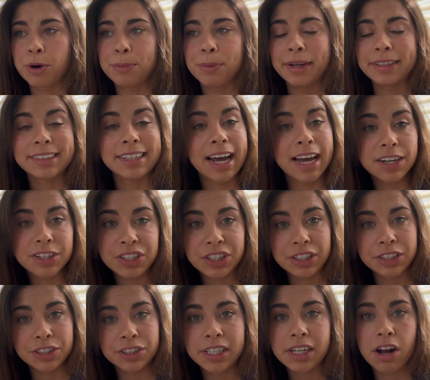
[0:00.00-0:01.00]
about to enter
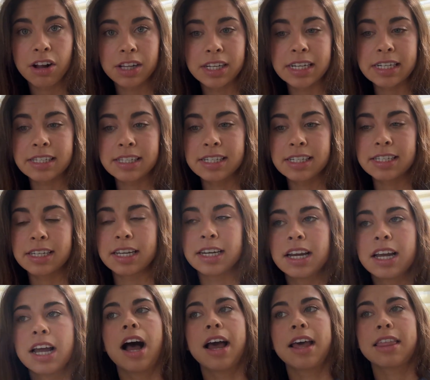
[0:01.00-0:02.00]
during holiday season,
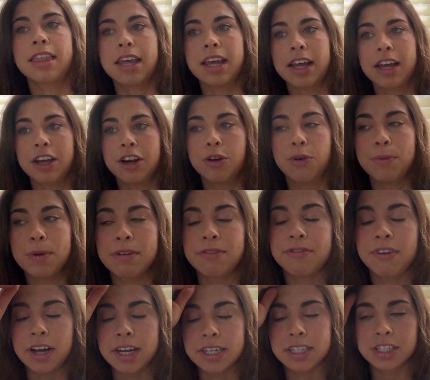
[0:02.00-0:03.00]
I think it'll be
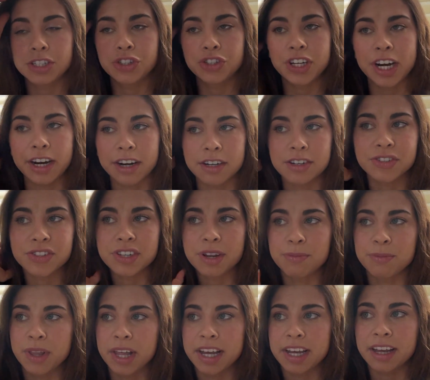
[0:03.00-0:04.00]
fun to share
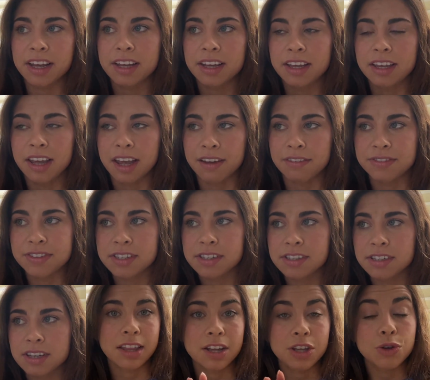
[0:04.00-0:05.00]
some like
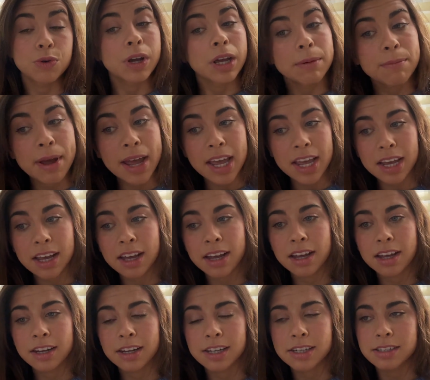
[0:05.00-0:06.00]
gifts that you can
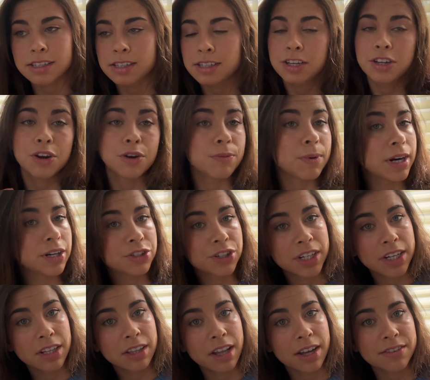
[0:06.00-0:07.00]
make, because you know,
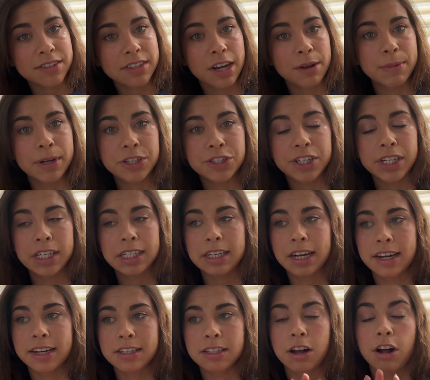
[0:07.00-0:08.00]
Mediterranean lifestyle, Mediterranean
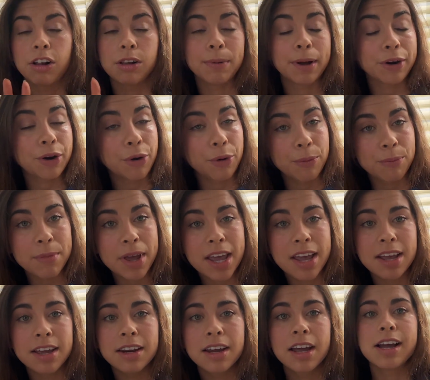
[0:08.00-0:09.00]
diet's all about
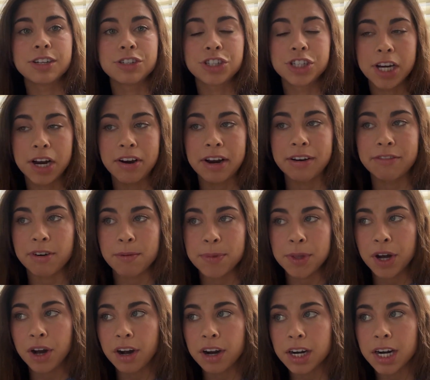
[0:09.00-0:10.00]
homemade and sharing from the
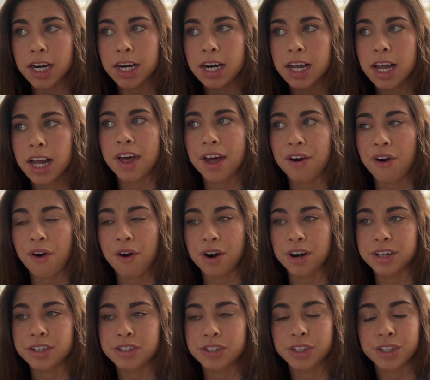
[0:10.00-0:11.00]
heart that
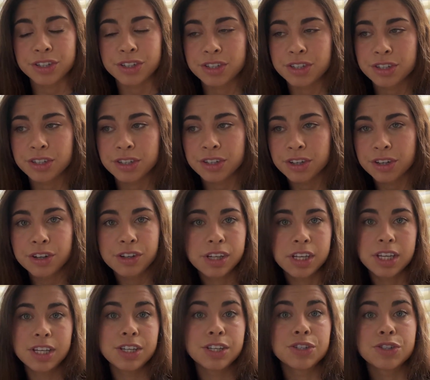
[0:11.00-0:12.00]
aren't just
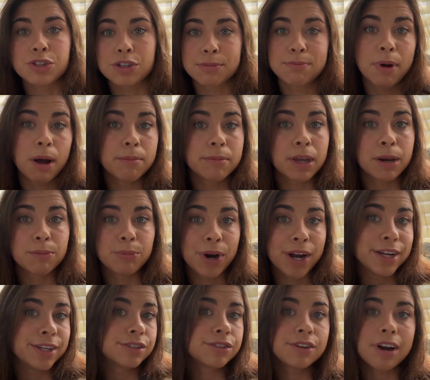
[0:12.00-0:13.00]
cookies or pumpkin
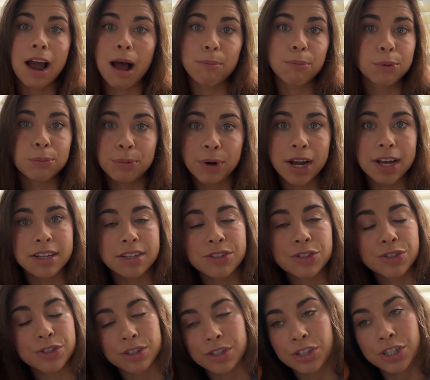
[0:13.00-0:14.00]
breads or apple
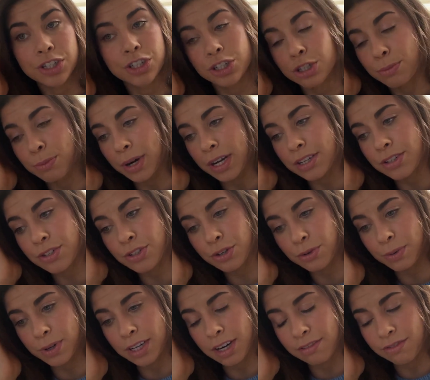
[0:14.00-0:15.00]
breads or gingerbreads or
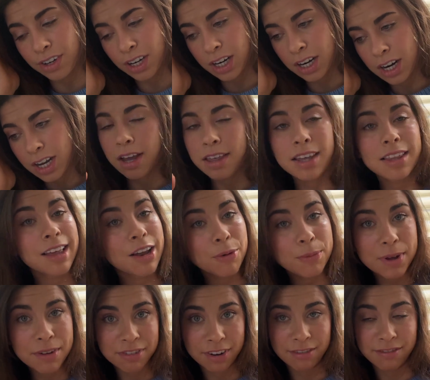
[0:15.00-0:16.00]
whatever. I think that'll
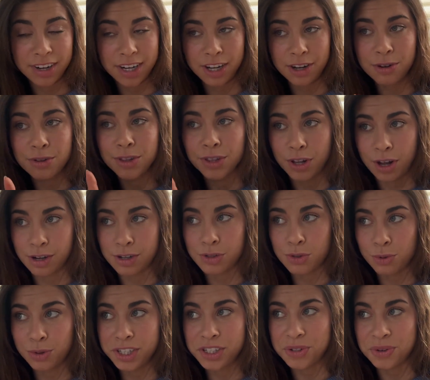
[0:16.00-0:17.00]
be a fun video, long
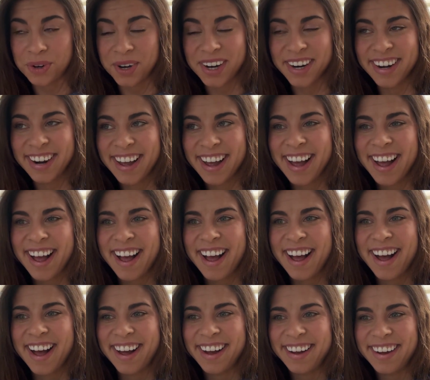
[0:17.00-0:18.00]
story short.
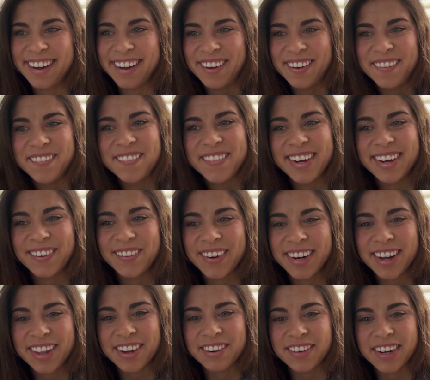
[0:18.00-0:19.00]
What
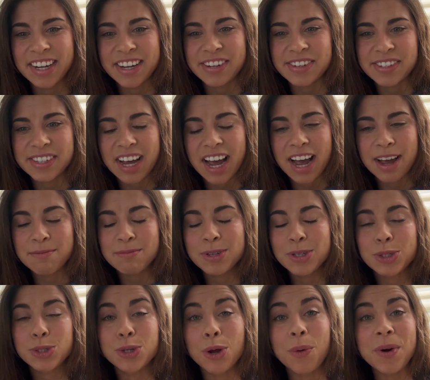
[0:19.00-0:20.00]
other videos? I'm
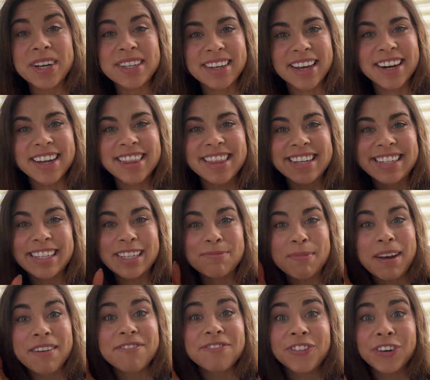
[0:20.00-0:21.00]
so excited. This is
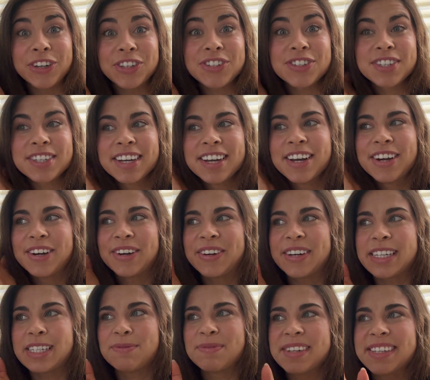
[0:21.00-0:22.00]
my first
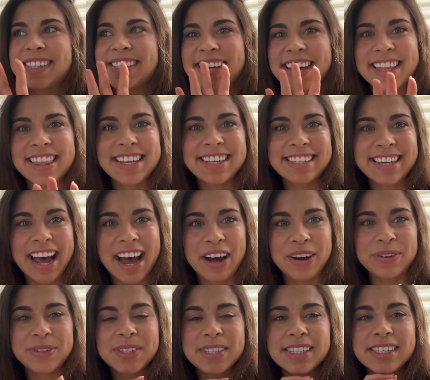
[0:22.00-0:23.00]
Christmas in this
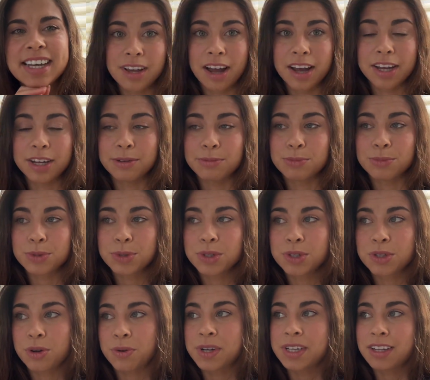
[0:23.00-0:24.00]
house. I am
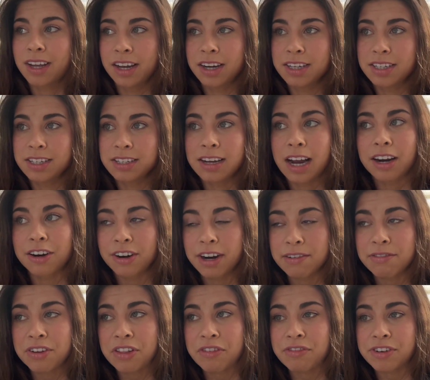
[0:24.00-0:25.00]
so excited to decorate
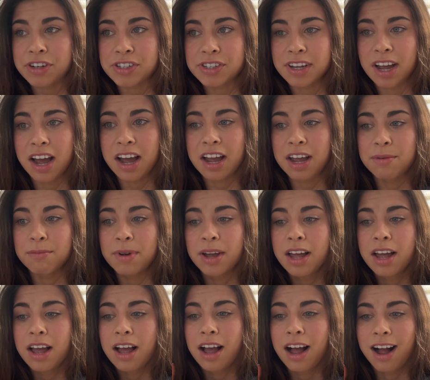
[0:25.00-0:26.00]
for the first time.
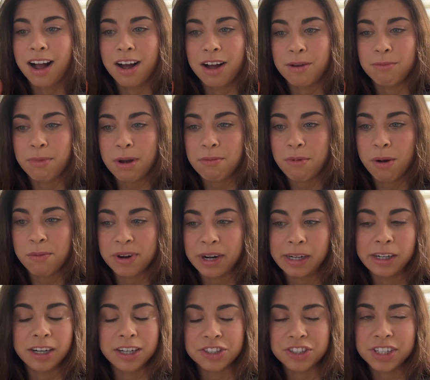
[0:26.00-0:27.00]
My mom and I
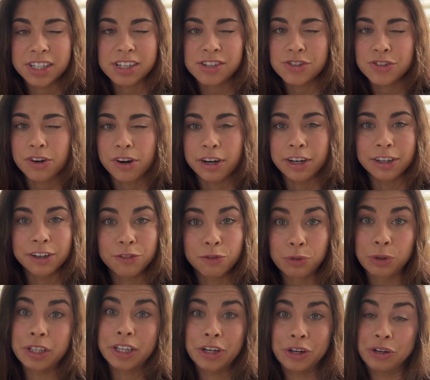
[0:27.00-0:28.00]
are actually going to start
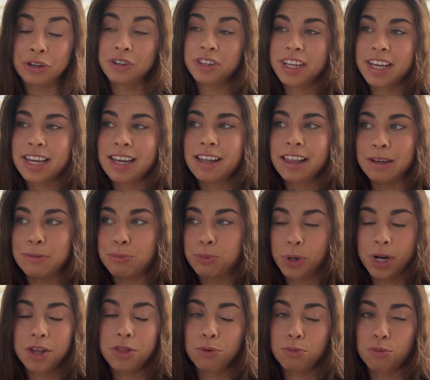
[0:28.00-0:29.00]
really early and
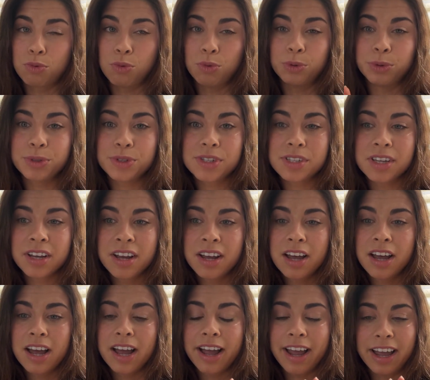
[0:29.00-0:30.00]
break the rules
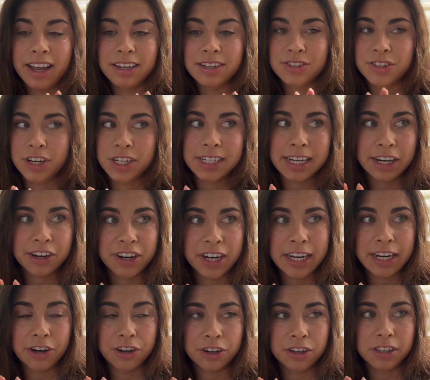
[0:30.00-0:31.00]
and start
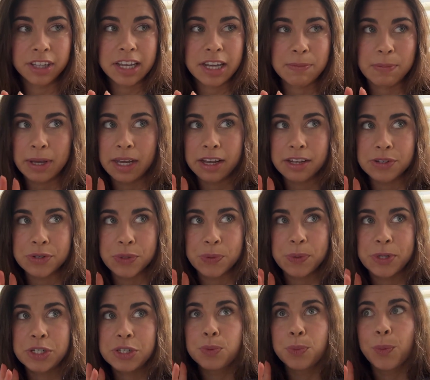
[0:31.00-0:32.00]
decorating early because we
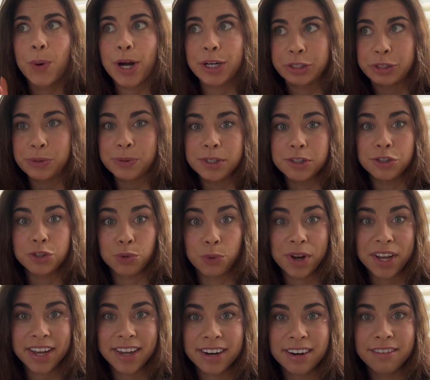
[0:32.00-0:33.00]
just want to enjoy
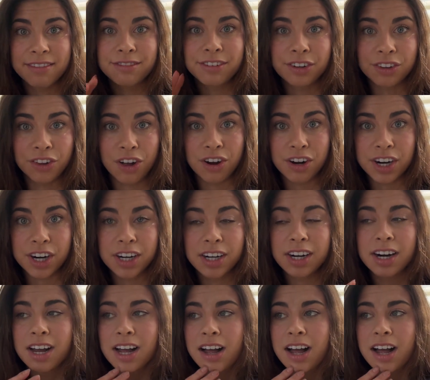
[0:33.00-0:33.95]
it for longer.